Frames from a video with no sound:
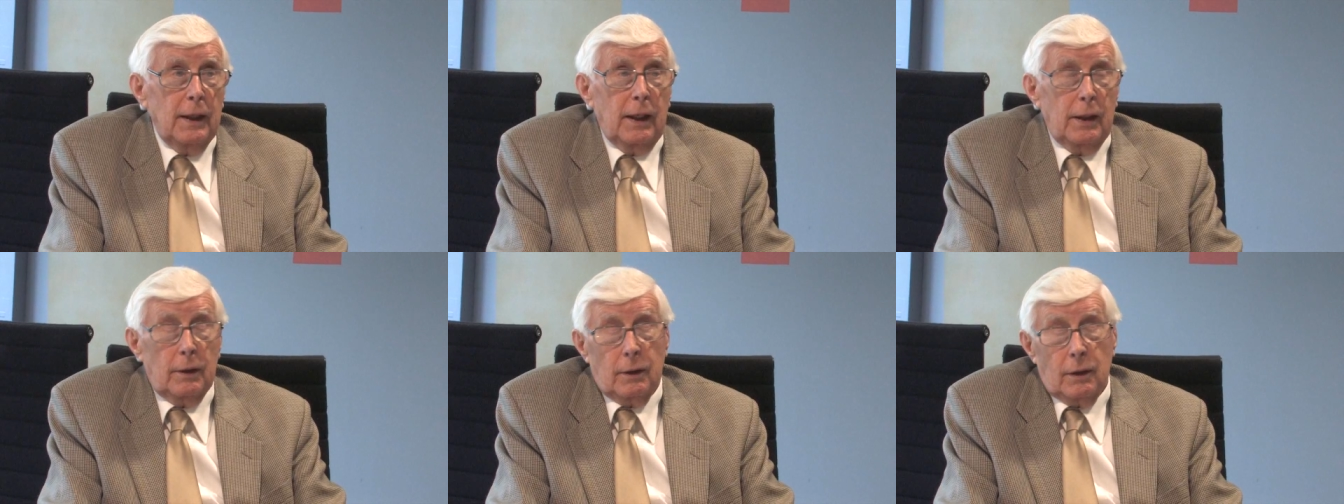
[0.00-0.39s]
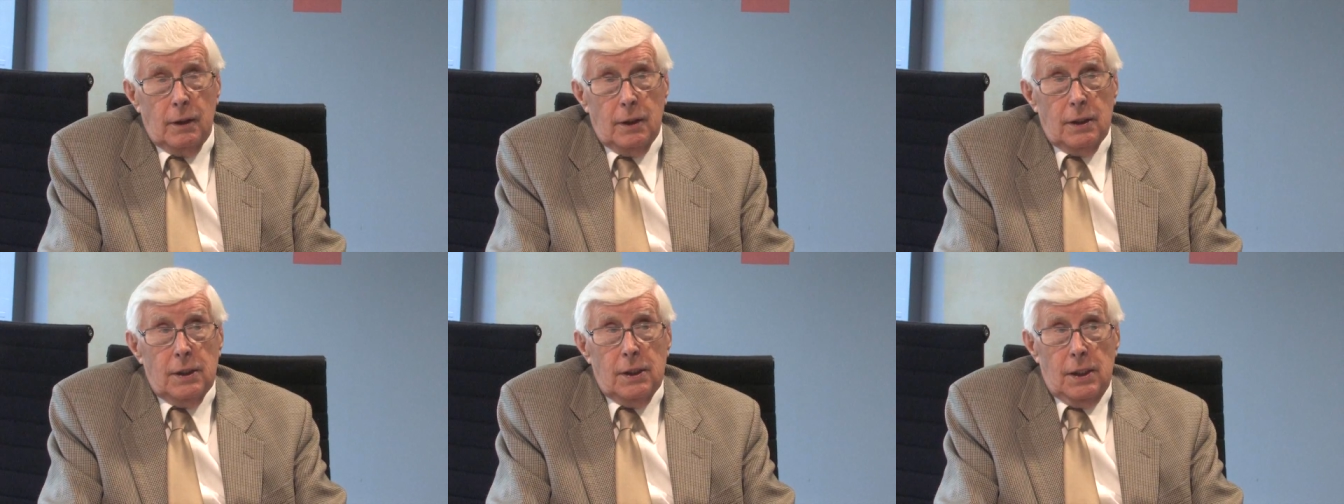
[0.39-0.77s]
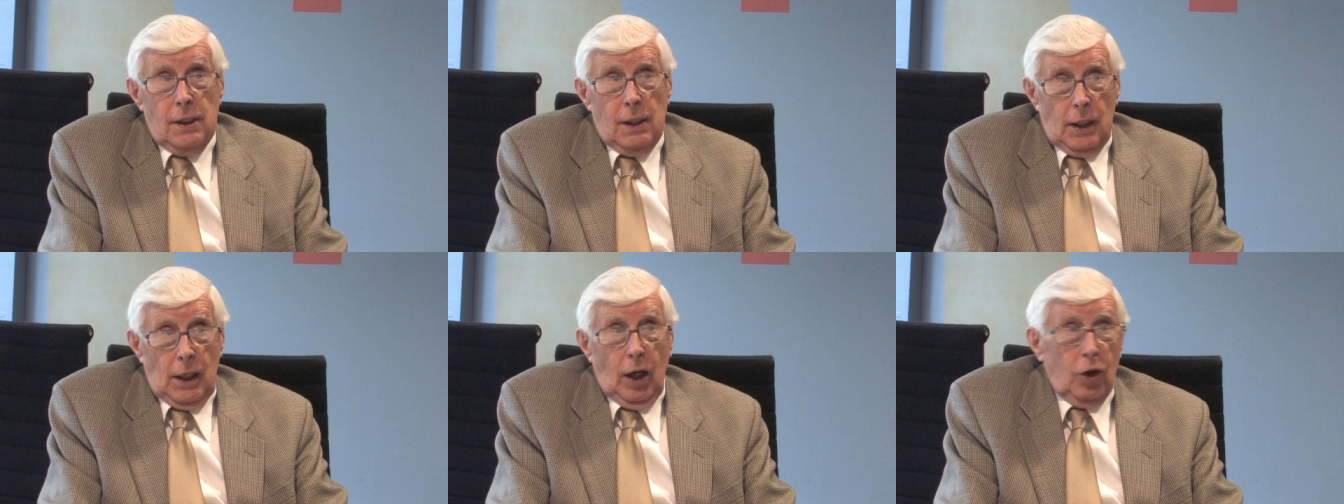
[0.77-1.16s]
and
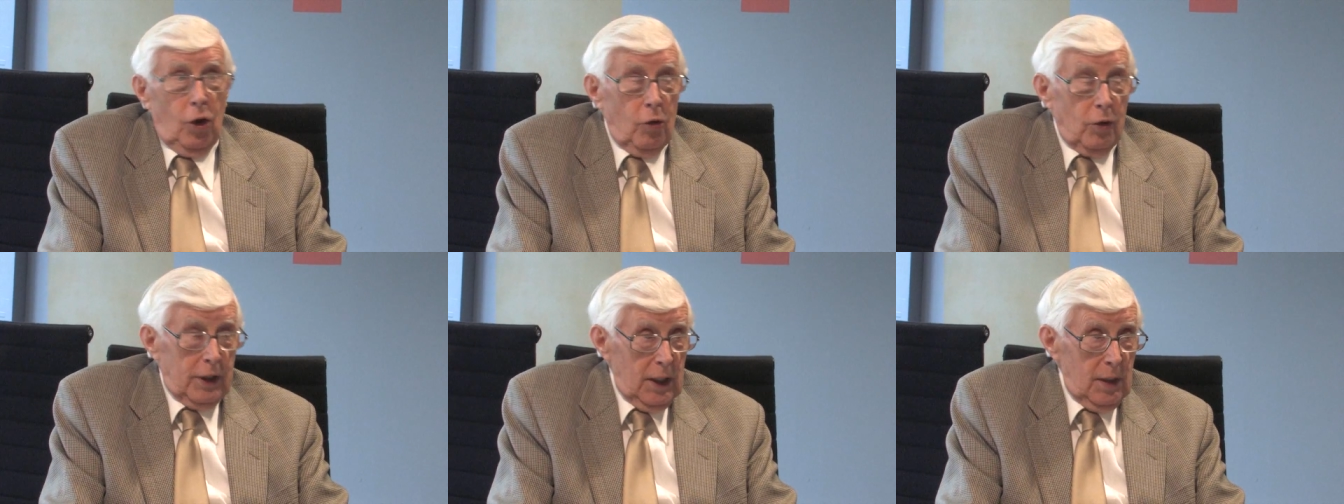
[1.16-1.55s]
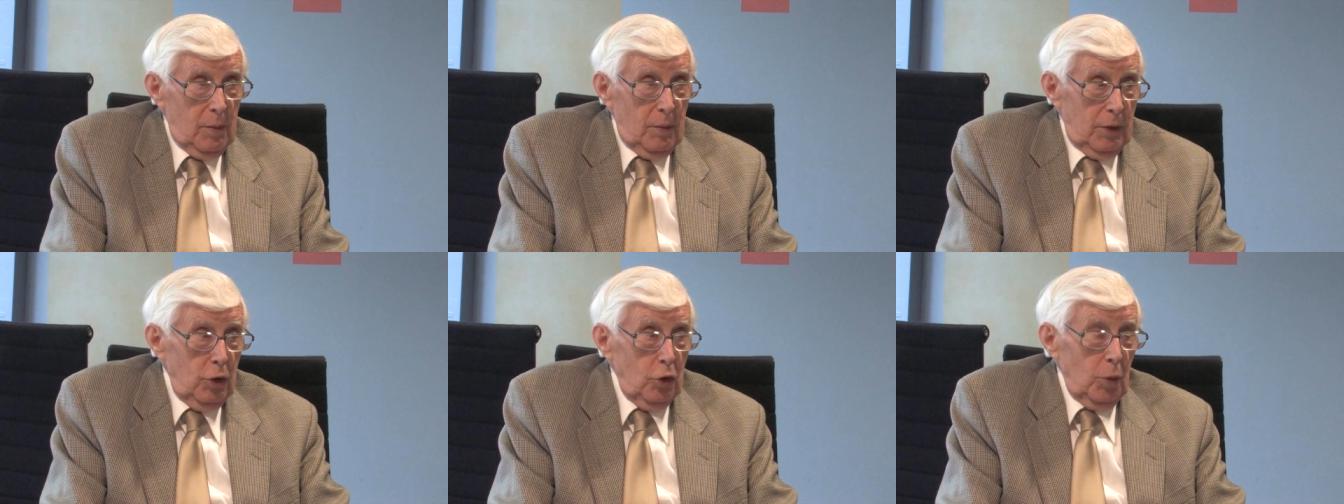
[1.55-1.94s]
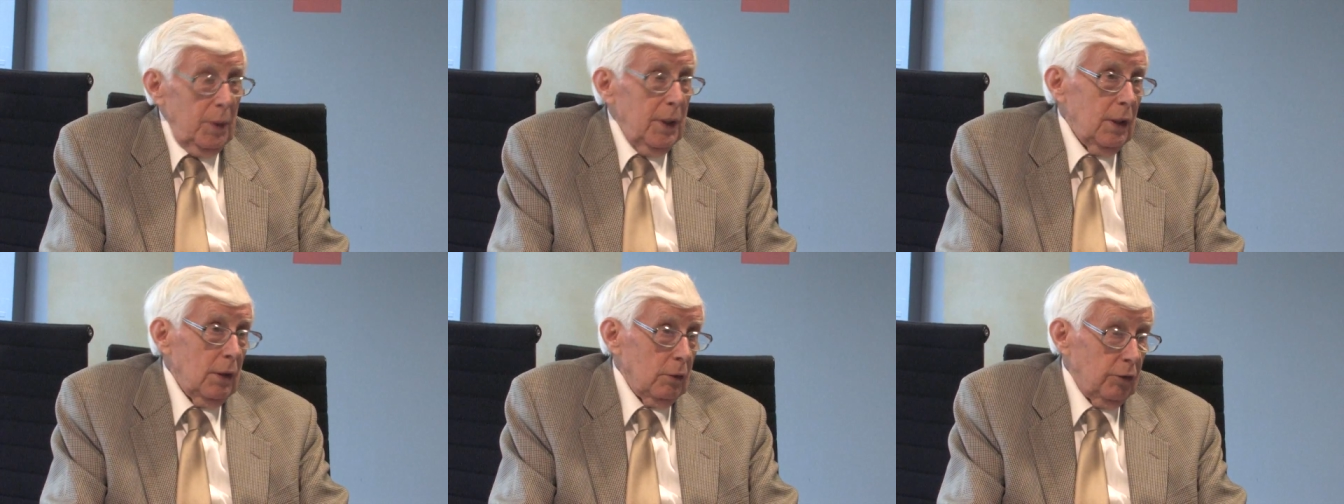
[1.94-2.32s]
along came the
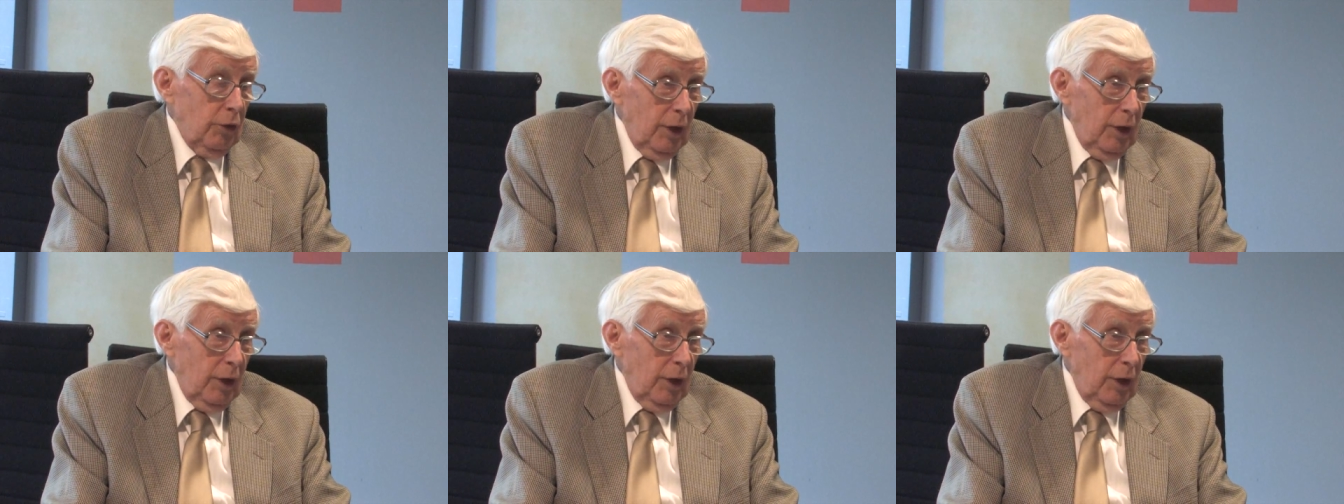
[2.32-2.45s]
European